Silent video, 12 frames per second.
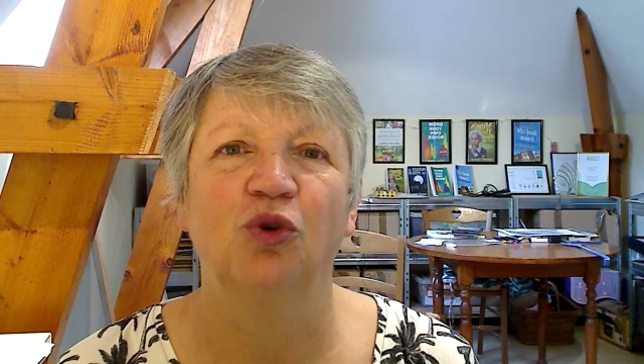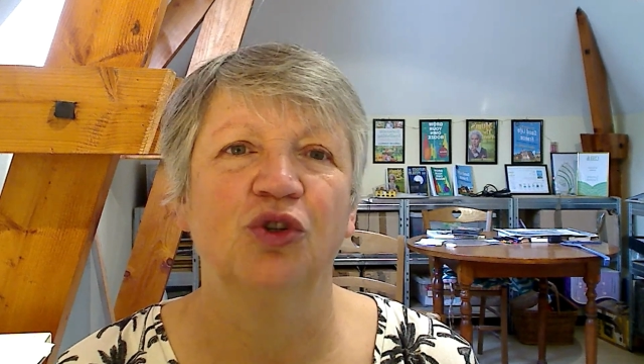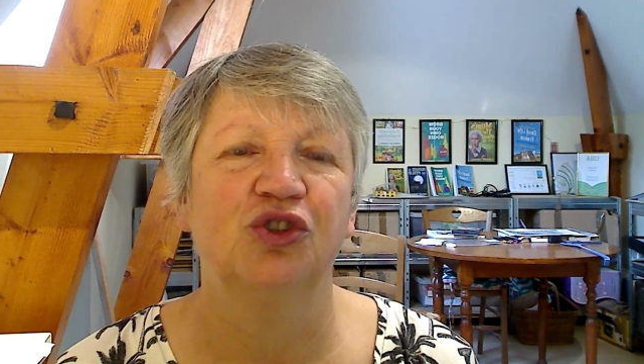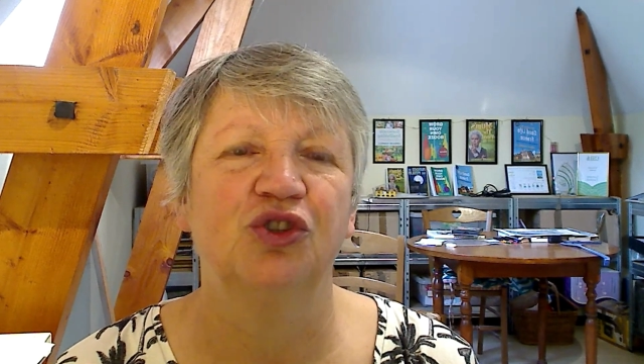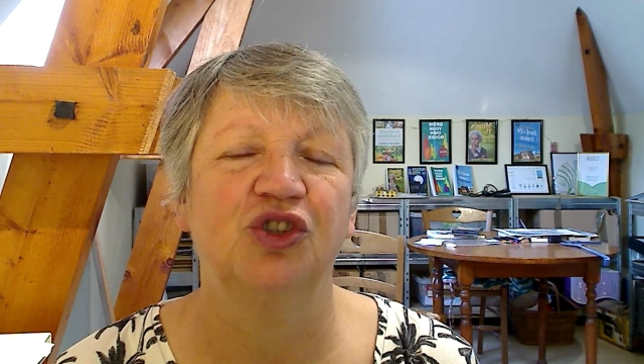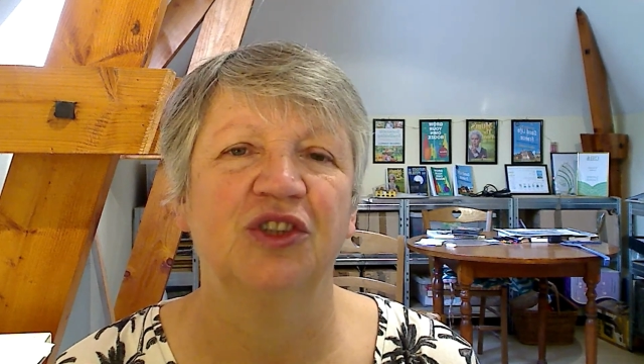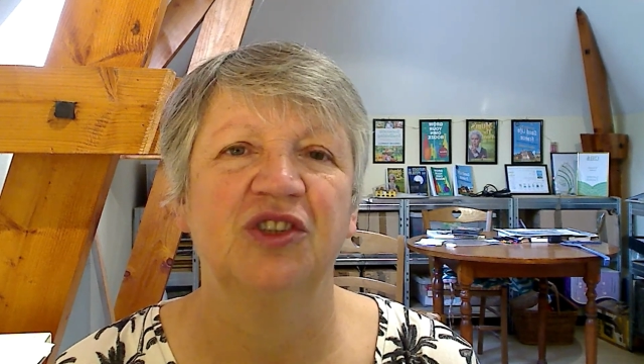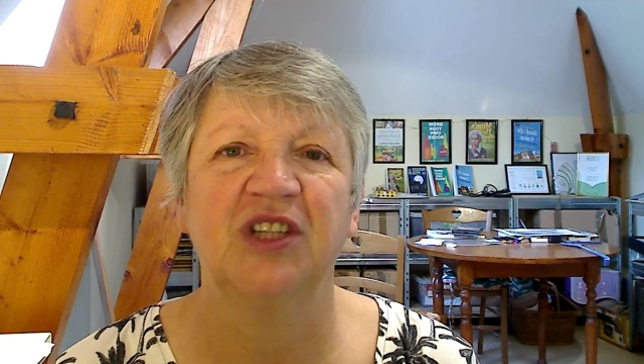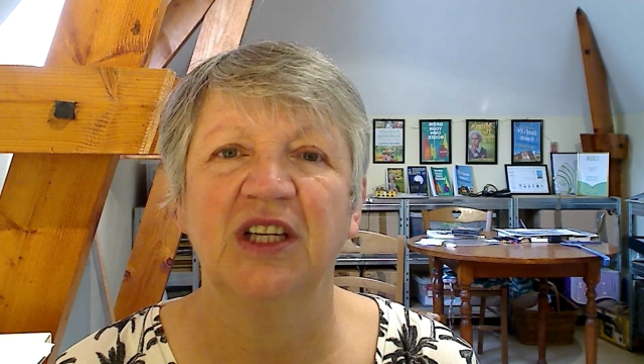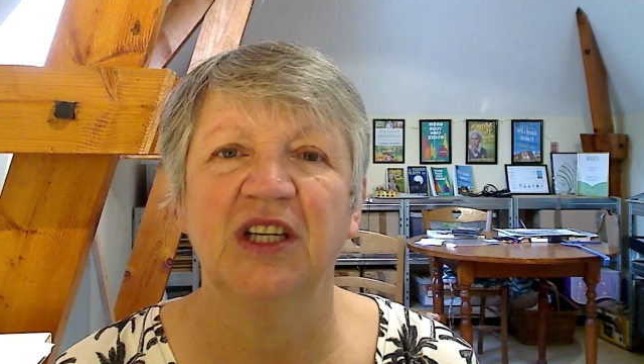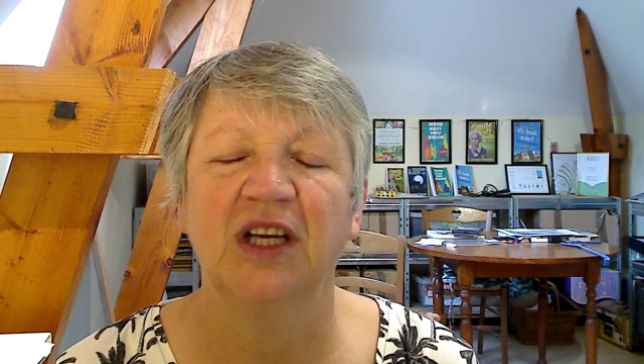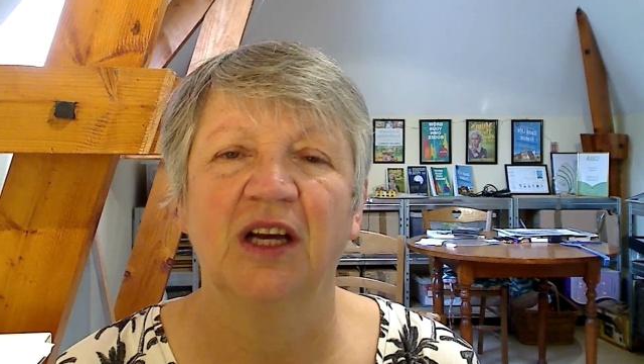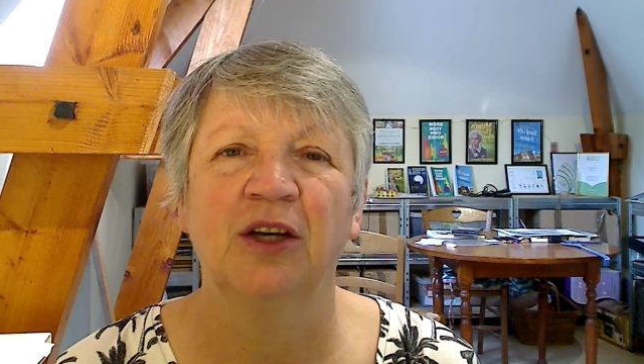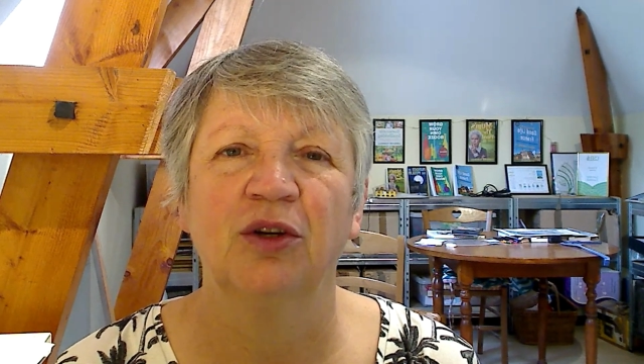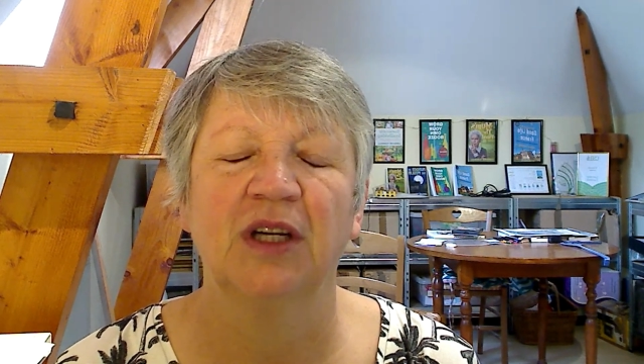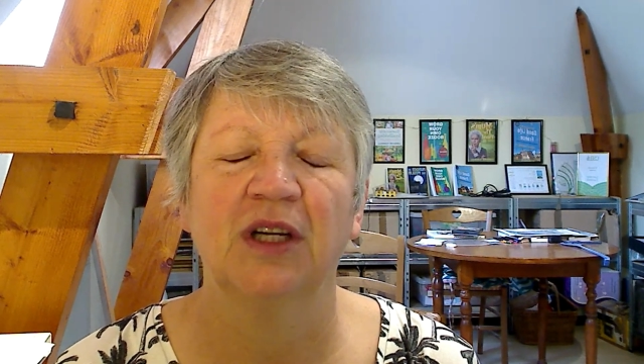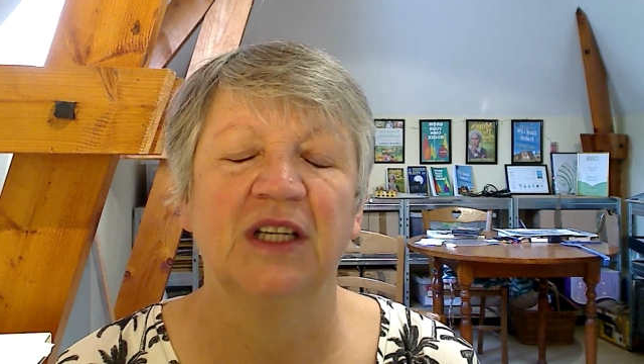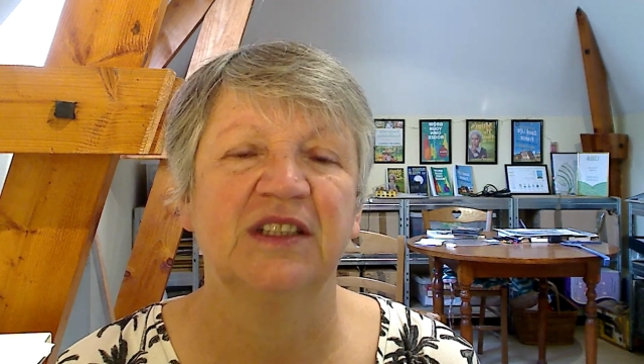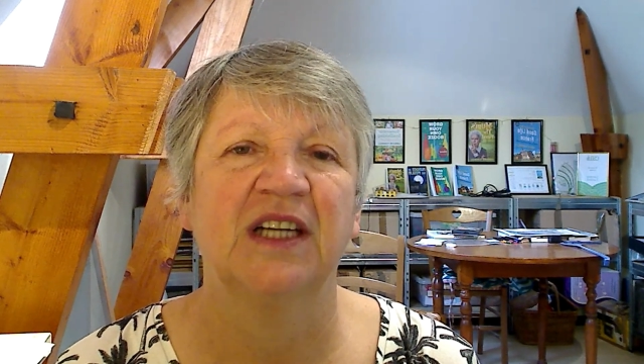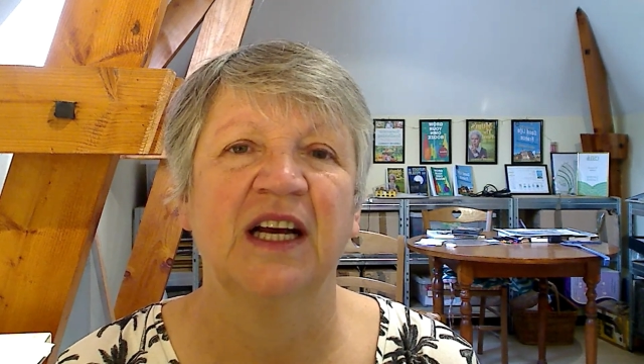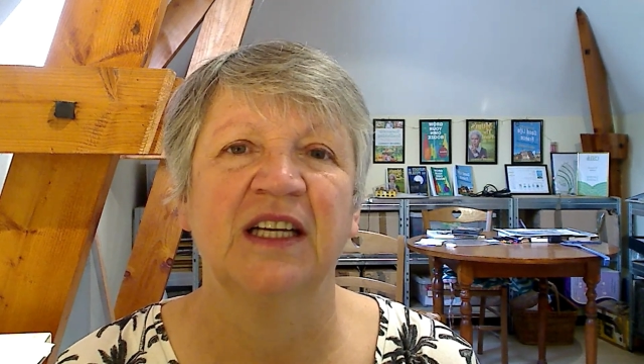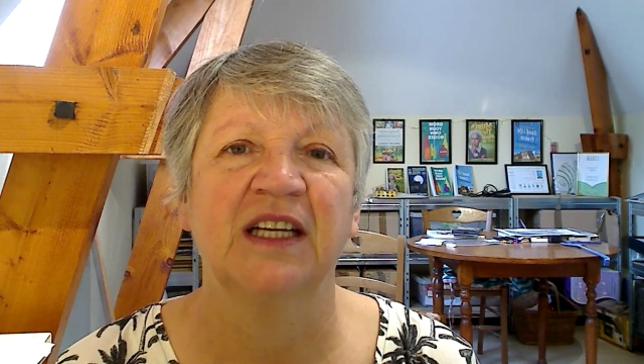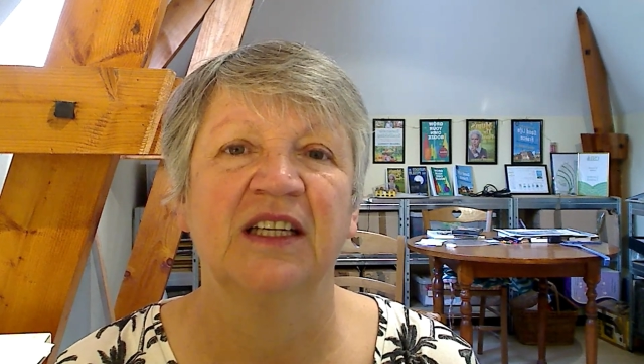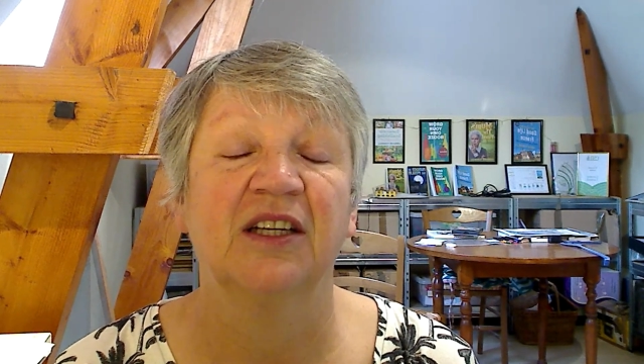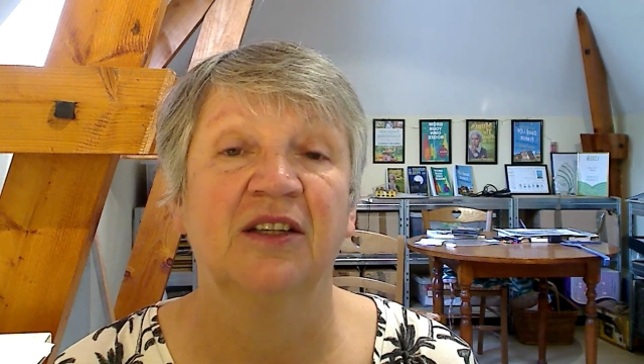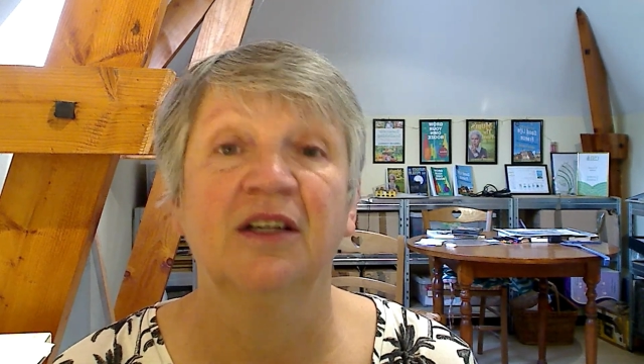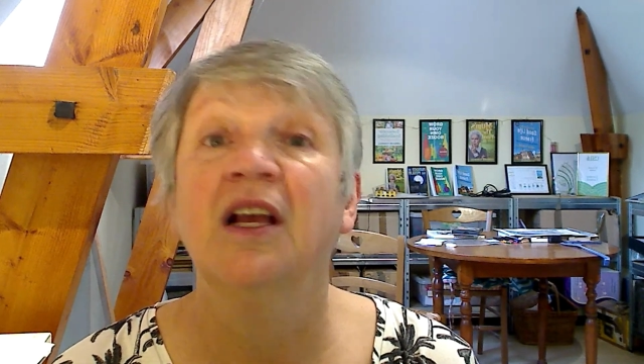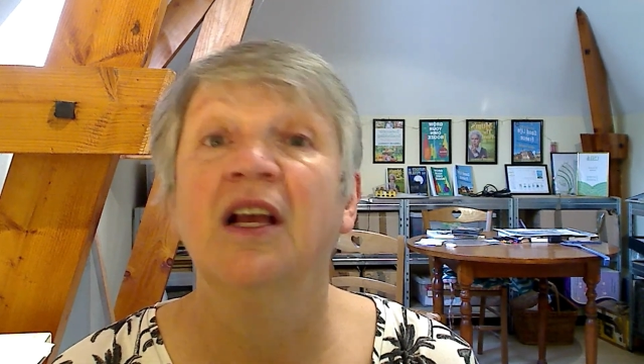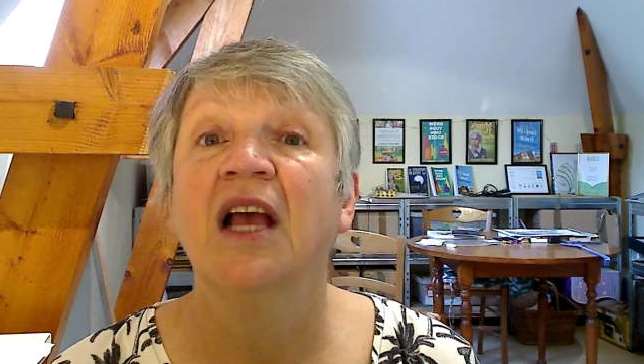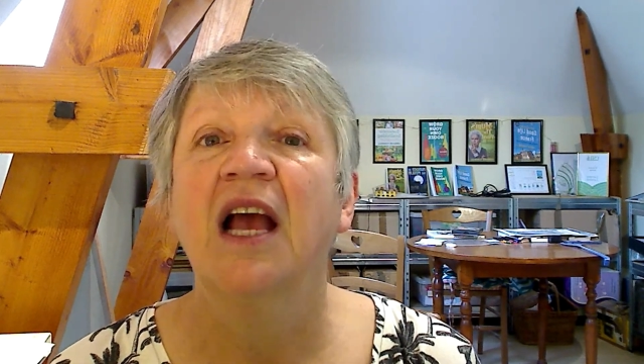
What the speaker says: was just take it out in a tanker